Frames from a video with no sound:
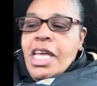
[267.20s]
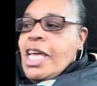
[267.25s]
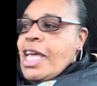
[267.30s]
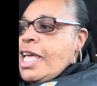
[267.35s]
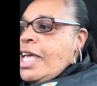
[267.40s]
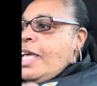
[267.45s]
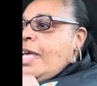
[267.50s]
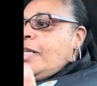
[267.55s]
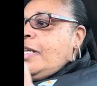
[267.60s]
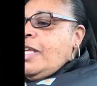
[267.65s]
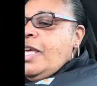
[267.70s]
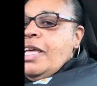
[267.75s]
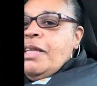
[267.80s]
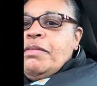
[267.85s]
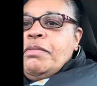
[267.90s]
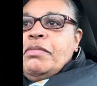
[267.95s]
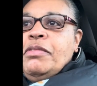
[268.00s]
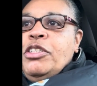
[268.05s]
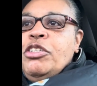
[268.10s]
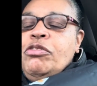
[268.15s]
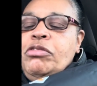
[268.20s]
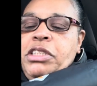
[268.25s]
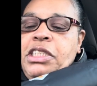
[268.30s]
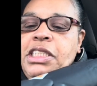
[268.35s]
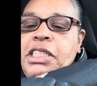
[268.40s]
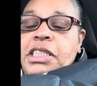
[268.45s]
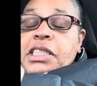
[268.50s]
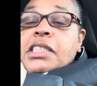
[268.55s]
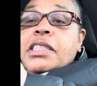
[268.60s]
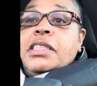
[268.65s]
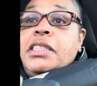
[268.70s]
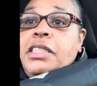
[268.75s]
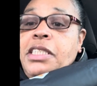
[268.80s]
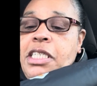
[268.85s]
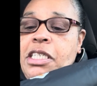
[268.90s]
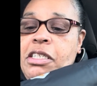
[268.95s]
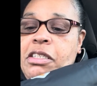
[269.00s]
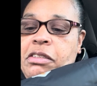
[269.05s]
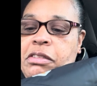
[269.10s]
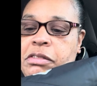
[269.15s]
And Lucy's is
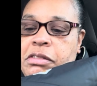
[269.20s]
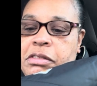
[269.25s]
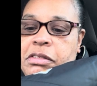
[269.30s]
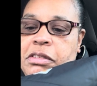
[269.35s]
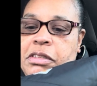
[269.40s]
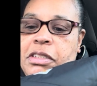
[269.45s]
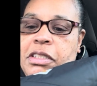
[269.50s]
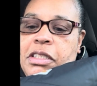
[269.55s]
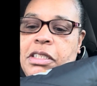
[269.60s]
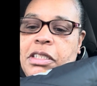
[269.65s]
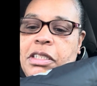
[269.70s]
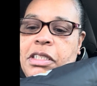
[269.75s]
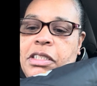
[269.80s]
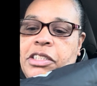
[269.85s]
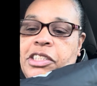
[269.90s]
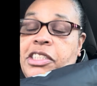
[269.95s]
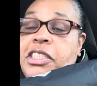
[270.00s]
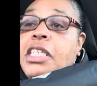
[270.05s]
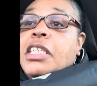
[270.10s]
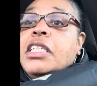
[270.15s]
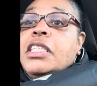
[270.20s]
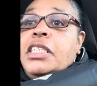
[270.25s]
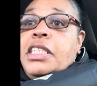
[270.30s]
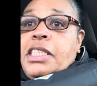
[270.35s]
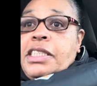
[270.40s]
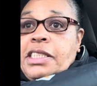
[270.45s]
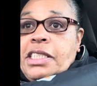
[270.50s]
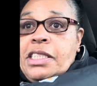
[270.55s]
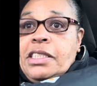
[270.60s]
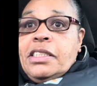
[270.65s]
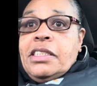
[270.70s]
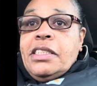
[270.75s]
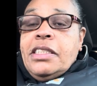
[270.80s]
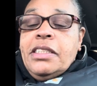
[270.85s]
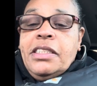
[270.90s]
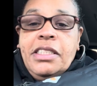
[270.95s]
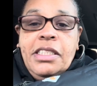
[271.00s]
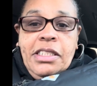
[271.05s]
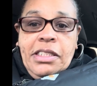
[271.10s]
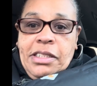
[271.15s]
still in
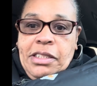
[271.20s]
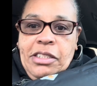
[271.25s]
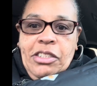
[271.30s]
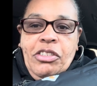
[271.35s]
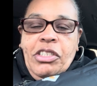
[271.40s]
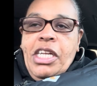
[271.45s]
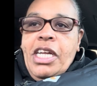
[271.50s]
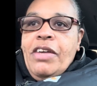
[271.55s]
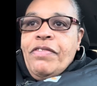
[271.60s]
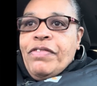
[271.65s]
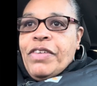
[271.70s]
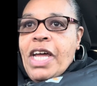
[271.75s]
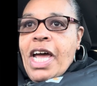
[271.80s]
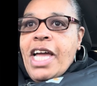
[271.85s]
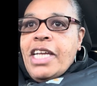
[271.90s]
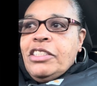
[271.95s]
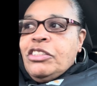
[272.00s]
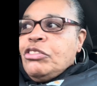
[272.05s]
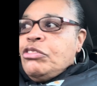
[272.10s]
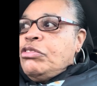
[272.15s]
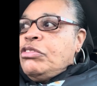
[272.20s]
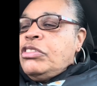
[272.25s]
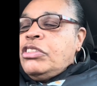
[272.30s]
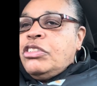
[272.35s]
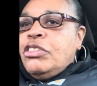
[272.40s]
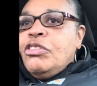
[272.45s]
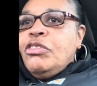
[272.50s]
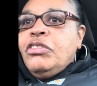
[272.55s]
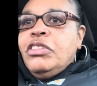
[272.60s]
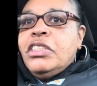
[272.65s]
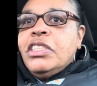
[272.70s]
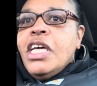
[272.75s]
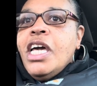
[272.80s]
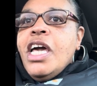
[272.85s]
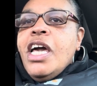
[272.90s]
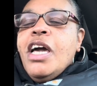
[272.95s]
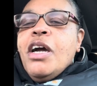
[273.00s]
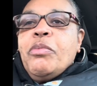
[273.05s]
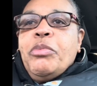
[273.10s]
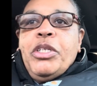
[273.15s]
existence, and it's still there for the high school students.
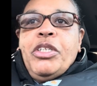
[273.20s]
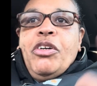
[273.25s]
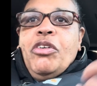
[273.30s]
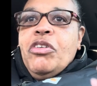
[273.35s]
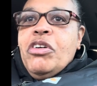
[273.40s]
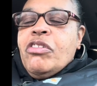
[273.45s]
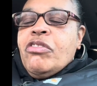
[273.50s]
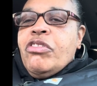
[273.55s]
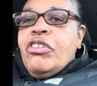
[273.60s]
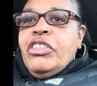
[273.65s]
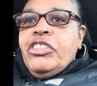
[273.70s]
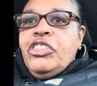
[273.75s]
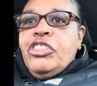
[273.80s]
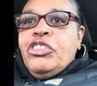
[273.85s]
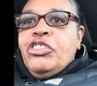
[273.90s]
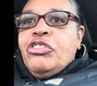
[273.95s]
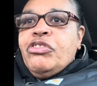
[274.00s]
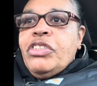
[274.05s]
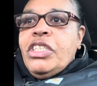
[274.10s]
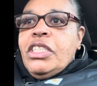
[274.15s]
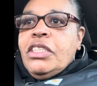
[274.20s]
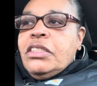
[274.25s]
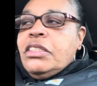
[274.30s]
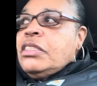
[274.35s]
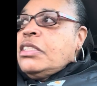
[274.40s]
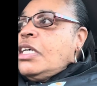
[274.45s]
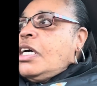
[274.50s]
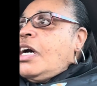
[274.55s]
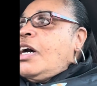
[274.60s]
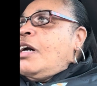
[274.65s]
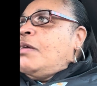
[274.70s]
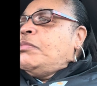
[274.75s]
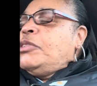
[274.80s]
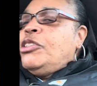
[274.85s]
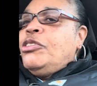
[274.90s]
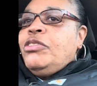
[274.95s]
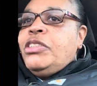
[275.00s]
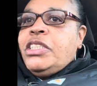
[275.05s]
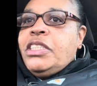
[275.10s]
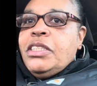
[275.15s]
We go across the street to
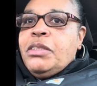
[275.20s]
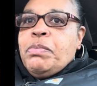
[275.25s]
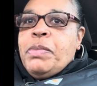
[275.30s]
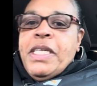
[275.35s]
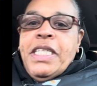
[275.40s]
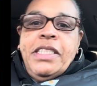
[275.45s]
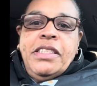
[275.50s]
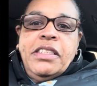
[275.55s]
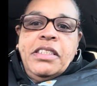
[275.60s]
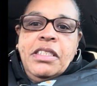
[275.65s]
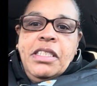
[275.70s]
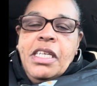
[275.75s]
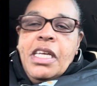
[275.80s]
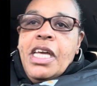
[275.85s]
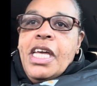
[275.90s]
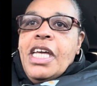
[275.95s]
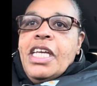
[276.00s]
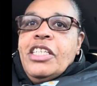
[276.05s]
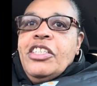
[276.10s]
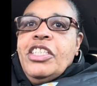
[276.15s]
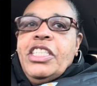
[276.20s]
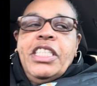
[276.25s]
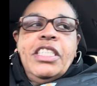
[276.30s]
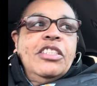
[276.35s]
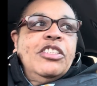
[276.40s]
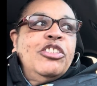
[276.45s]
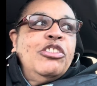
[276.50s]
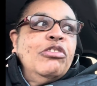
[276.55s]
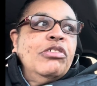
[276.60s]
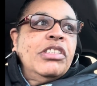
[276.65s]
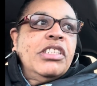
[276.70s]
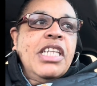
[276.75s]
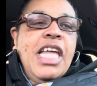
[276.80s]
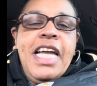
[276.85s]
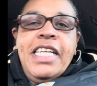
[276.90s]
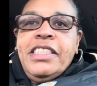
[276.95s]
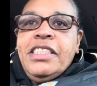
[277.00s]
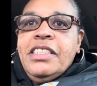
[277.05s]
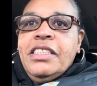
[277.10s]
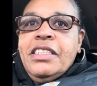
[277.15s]
Lucy's Pizza. You get 2
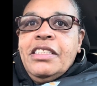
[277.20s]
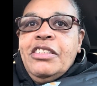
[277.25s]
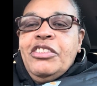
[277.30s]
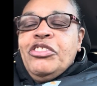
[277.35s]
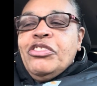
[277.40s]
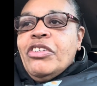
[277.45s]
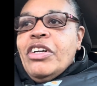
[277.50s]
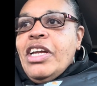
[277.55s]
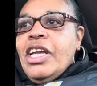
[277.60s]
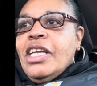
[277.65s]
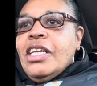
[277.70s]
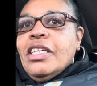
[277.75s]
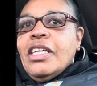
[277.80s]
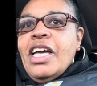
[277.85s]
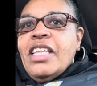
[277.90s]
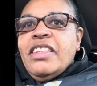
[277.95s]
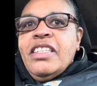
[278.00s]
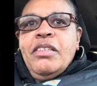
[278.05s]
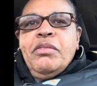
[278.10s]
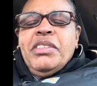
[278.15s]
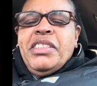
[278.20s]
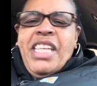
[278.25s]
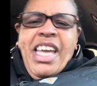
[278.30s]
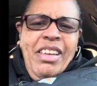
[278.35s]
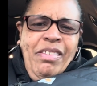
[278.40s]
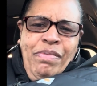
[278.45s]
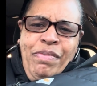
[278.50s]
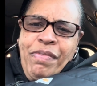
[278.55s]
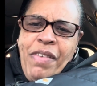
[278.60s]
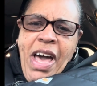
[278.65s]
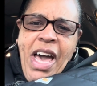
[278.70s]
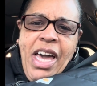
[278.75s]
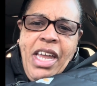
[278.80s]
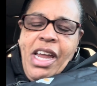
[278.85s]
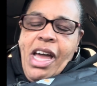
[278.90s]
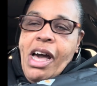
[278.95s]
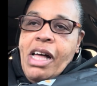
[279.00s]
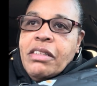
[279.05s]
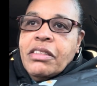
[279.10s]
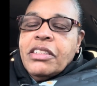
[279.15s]
slices and a drink. I think it was like
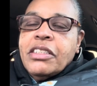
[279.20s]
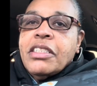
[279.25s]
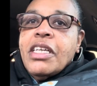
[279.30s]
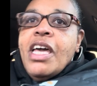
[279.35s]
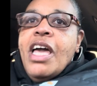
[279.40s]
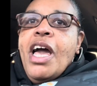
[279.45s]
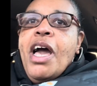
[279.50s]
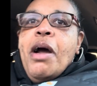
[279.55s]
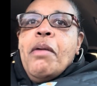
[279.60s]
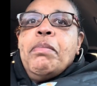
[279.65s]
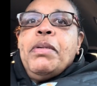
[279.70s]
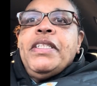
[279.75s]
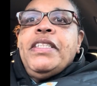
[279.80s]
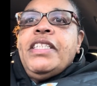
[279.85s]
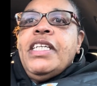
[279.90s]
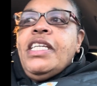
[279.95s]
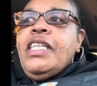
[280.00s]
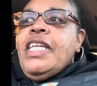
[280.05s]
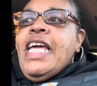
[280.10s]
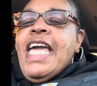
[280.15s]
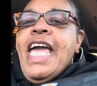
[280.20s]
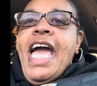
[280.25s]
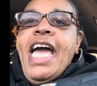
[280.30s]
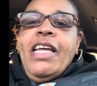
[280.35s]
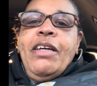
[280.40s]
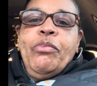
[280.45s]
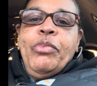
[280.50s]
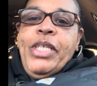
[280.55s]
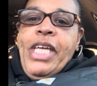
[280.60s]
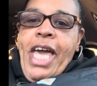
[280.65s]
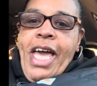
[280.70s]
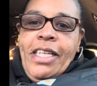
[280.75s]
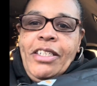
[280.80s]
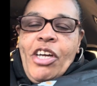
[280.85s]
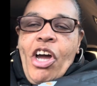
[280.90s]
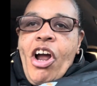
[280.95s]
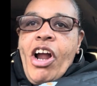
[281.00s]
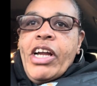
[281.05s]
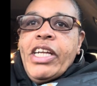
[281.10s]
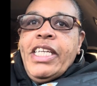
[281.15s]
$5. But then we had
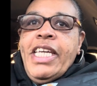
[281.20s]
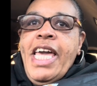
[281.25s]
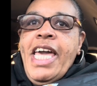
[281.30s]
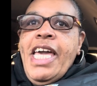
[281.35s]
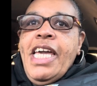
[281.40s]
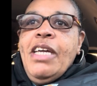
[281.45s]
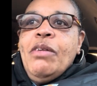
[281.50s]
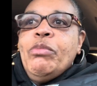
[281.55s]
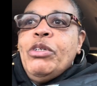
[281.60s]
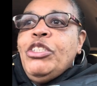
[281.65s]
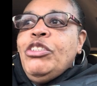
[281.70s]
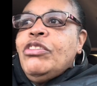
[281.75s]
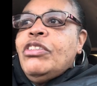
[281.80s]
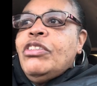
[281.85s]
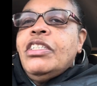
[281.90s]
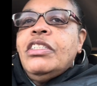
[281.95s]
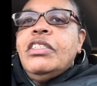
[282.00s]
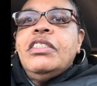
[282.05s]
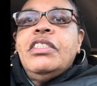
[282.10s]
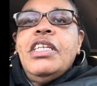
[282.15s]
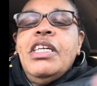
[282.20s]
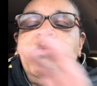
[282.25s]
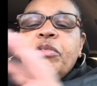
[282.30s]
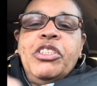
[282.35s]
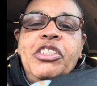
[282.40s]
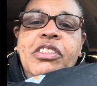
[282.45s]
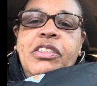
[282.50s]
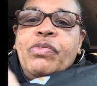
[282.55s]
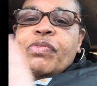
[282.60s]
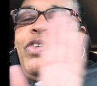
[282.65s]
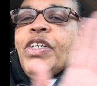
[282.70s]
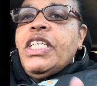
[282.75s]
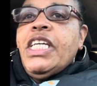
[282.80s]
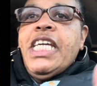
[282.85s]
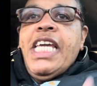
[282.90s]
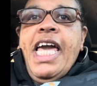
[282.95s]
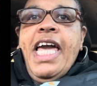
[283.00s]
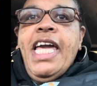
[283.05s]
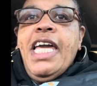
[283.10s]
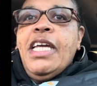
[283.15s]
the arcade where it was just full of
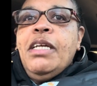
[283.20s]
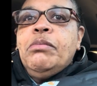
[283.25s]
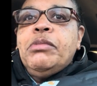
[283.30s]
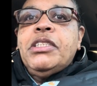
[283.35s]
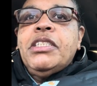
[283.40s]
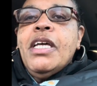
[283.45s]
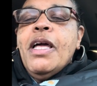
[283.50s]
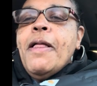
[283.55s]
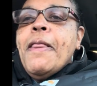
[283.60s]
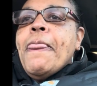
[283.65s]
games.